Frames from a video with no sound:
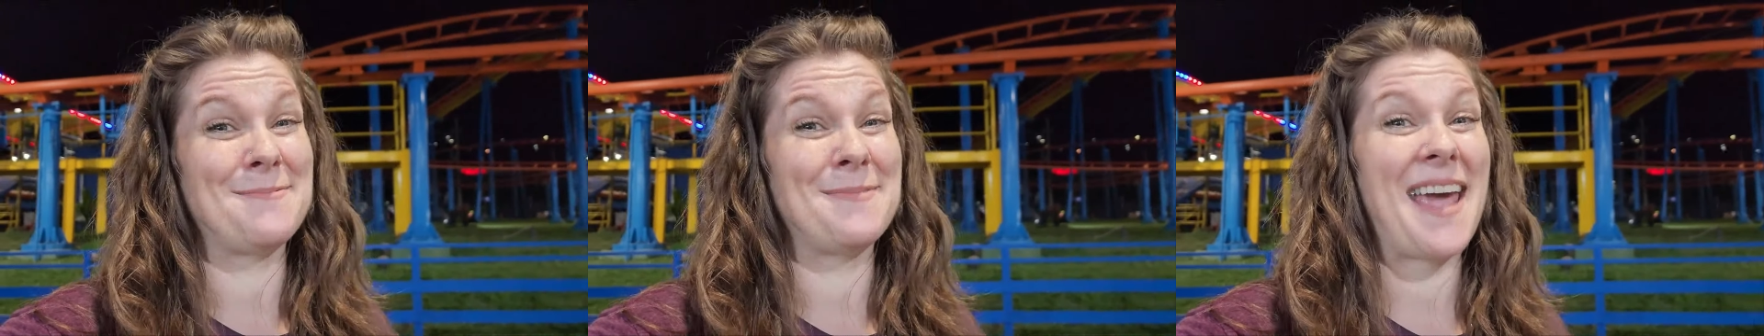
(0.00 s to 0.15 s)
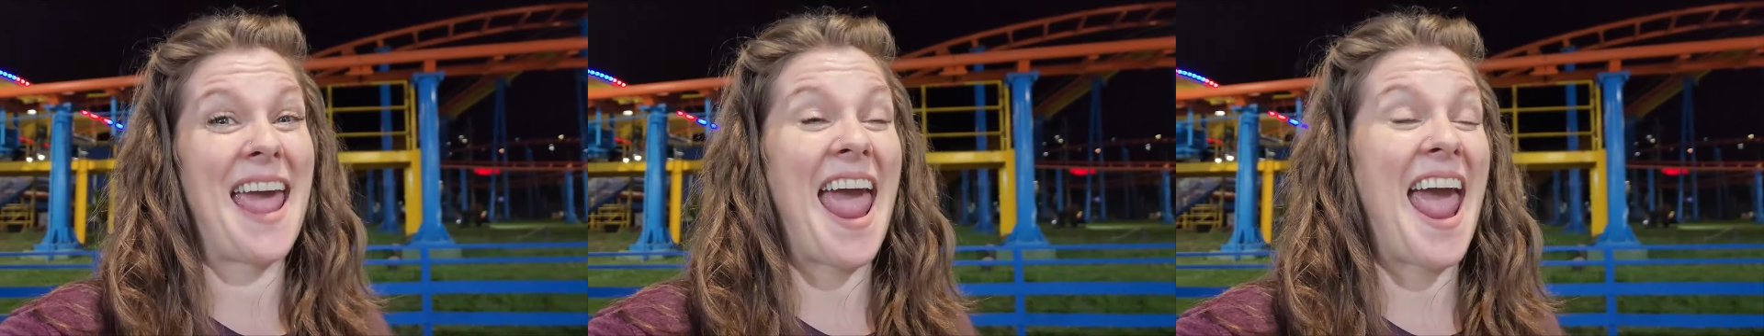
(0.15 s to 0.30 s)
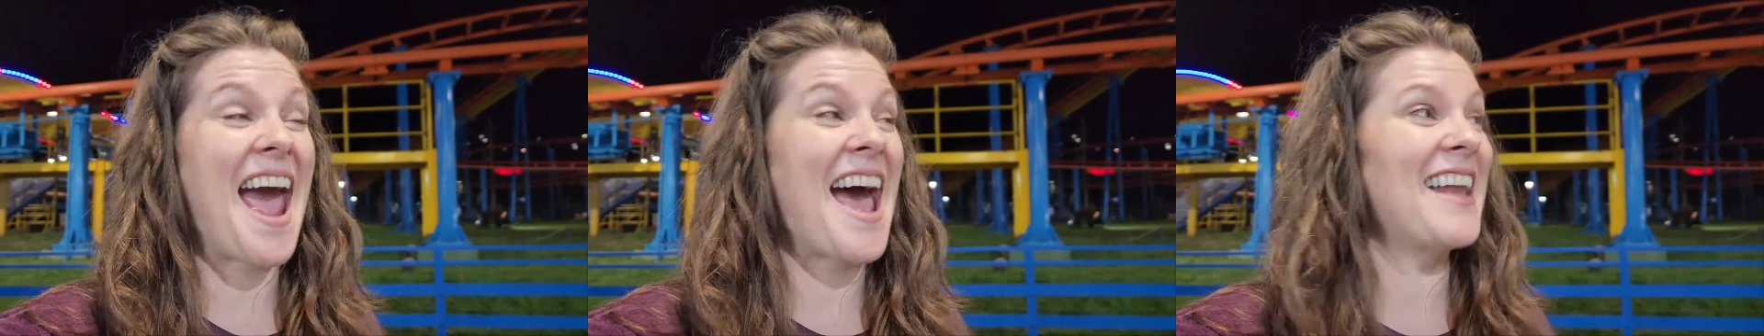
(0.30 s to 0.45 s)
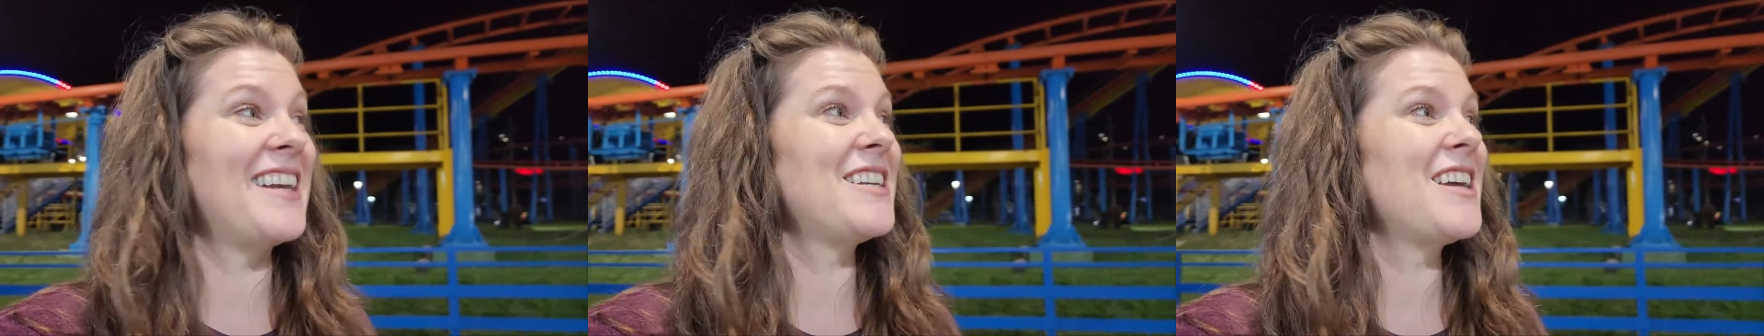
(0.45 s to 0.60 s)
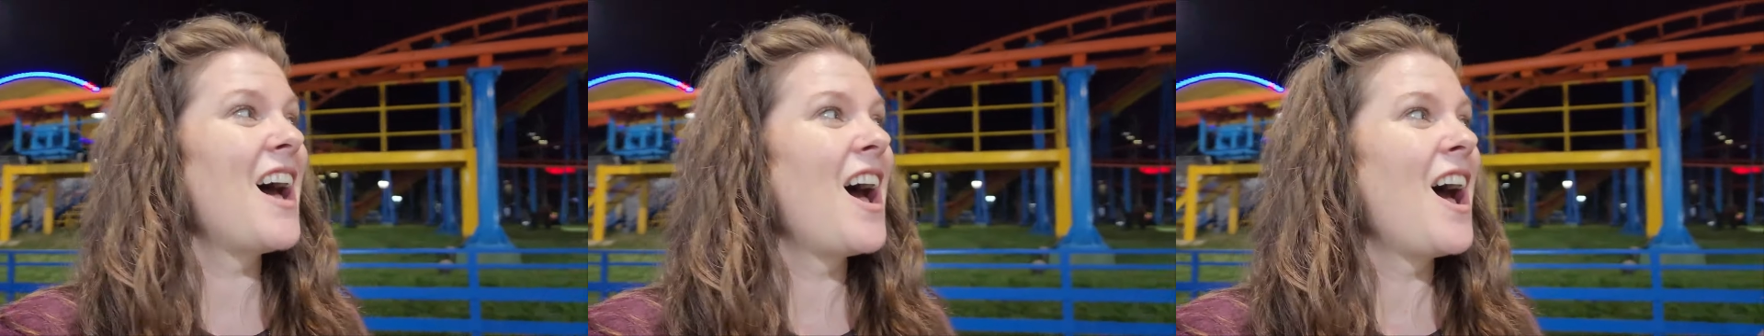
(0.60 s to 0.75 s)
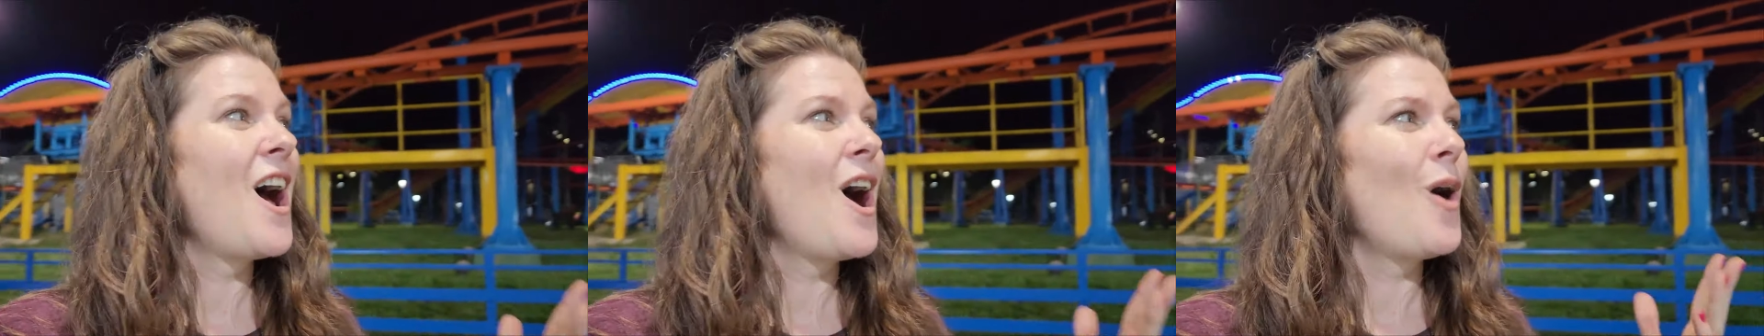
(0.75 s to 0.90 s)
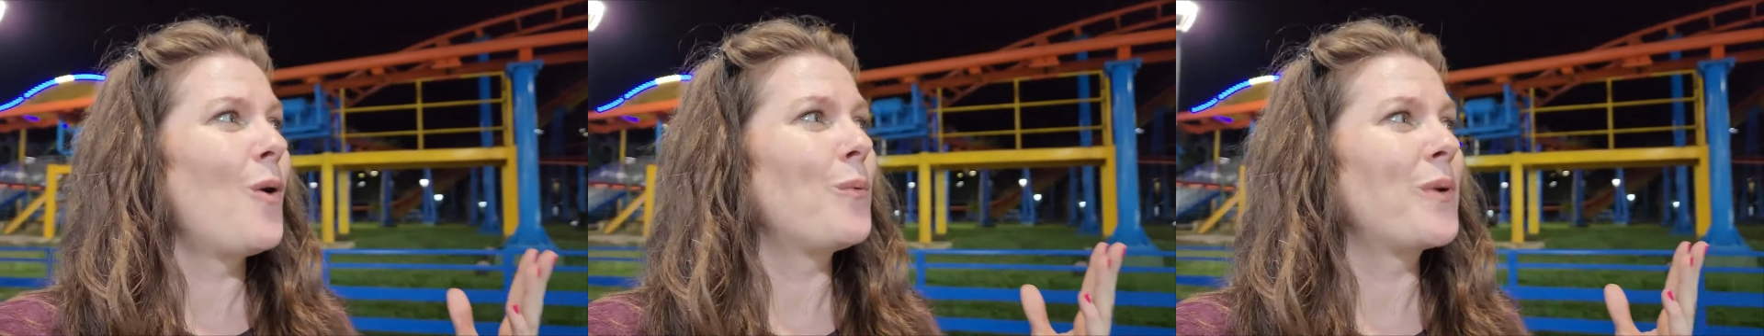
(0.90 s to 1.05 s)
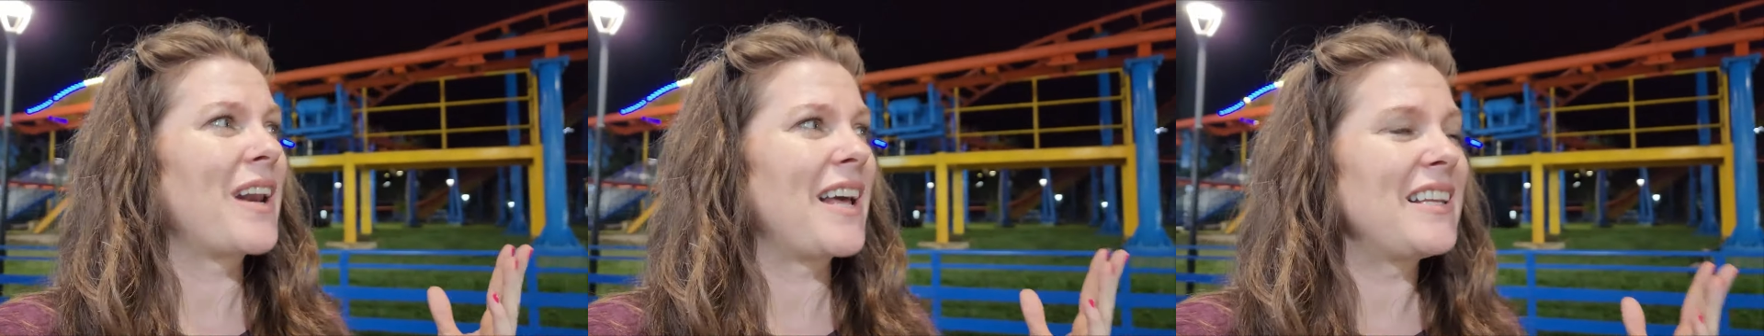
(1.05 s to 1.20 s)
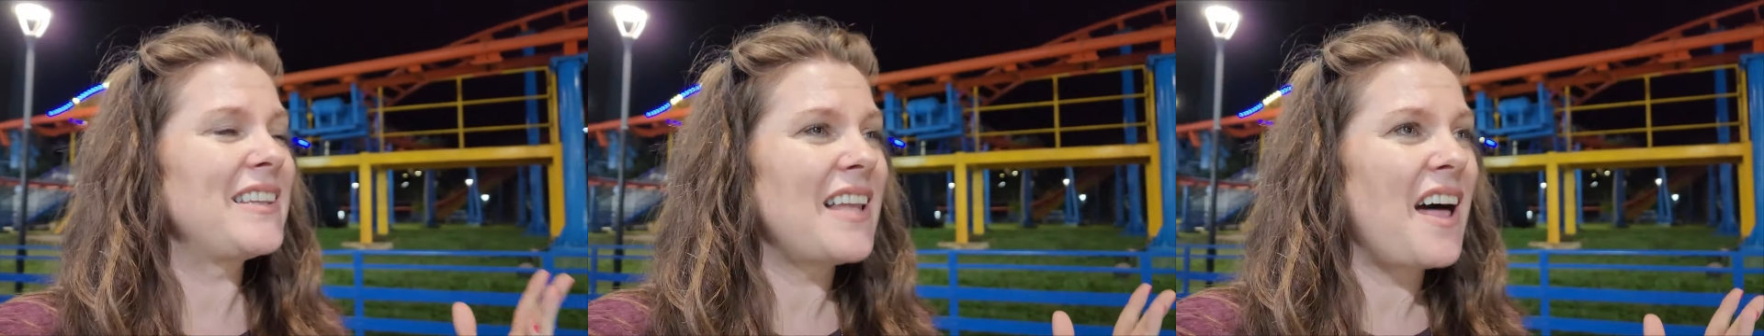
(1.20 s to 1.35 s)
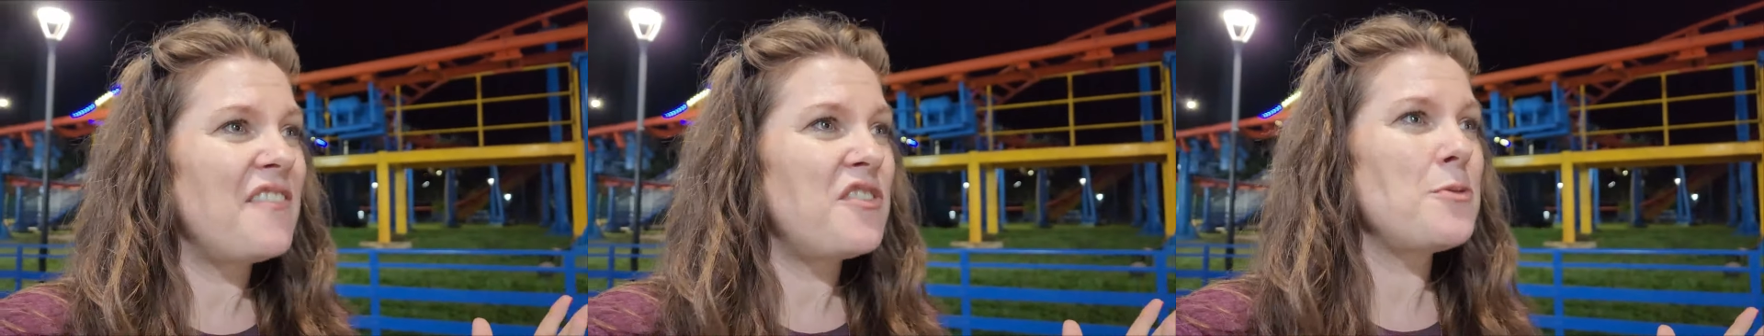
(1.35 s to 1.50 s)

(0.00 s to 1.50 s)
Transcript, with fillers: And what I love